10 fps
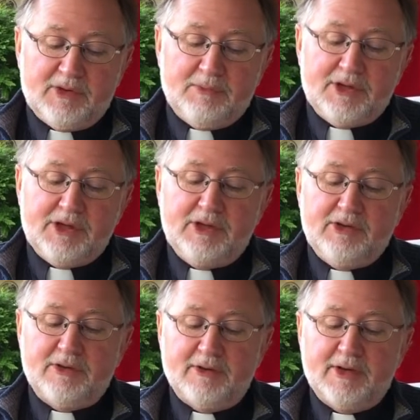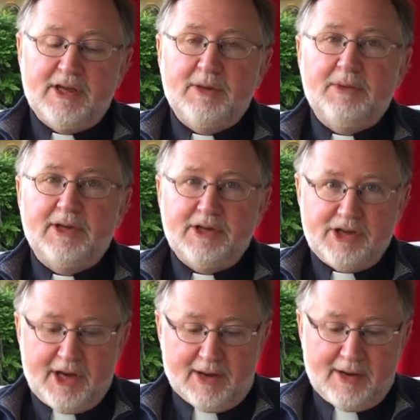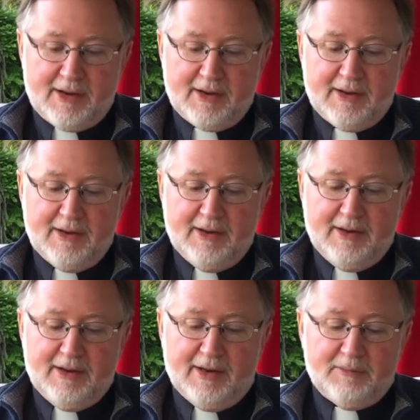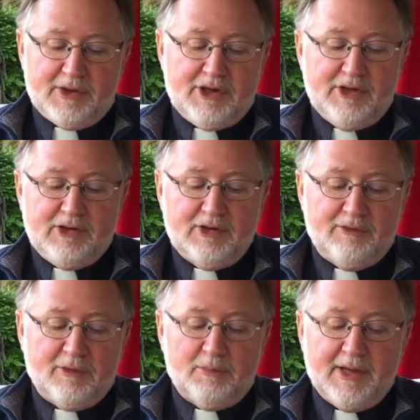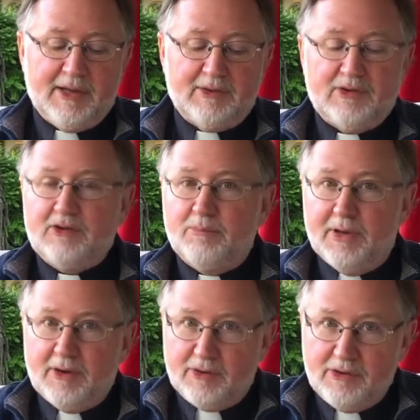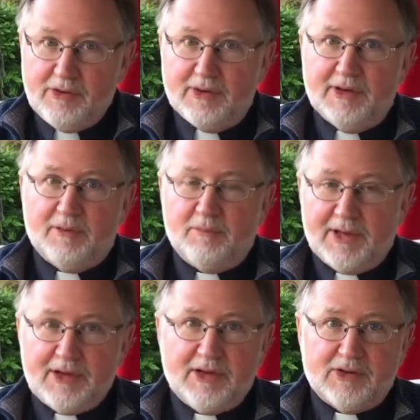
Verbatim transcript: much easier to keep it in check, much easier for plants to bear good and plenteous